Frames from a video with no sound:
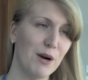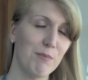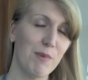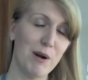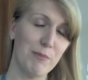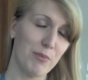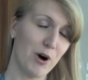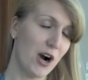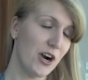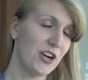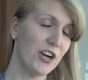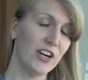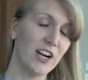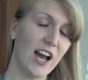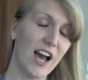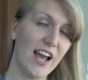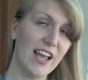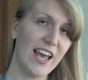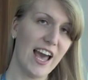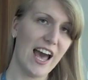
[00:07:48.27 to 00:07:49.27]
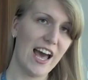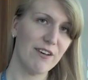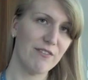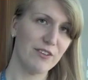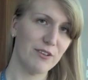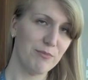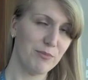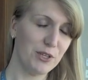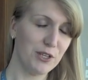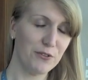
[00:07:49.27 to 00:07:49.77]
My partner and I
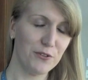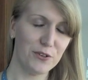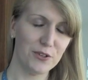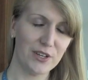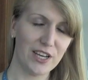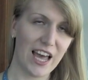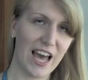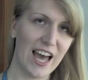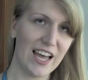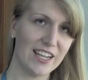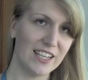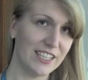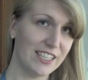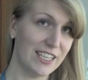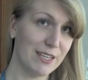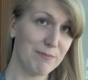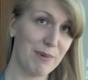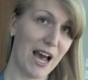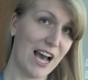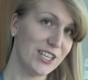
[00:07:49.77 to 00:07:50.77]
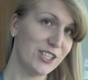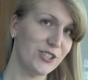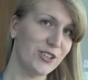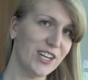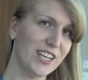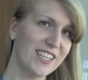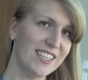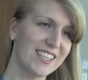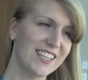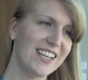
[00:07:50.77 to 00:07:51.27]
have a beautiful cat,
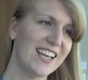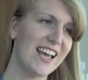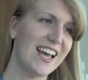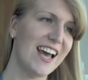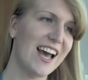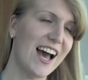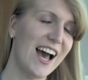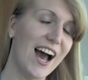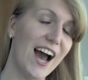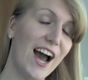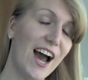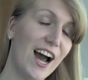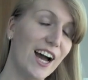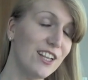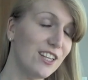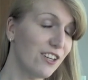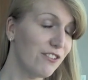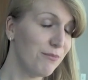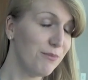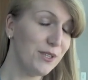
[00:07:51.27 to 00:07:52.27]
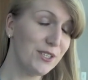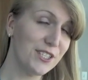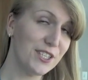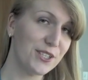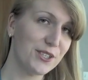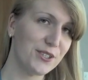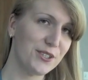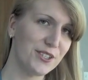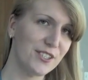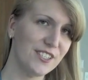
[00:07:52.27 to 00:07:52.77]
Cleopatra. I love
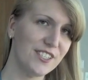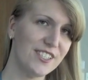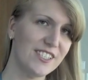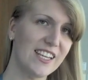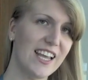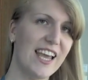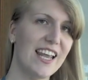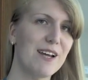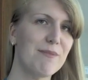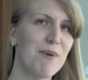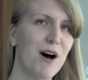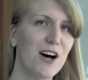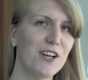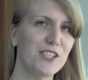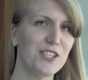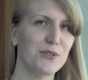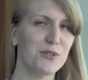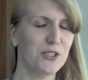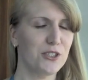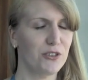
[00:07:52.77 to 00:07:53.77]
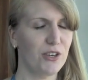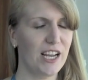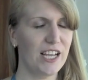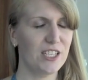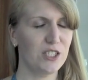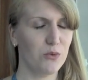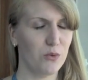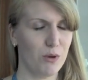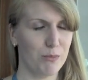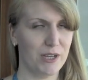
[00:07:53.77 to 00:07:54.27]
musicals, and I'm also a
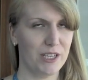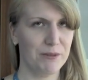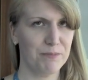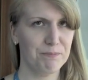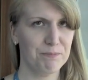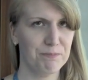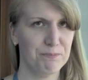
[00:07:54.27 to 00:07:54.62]
trans woman.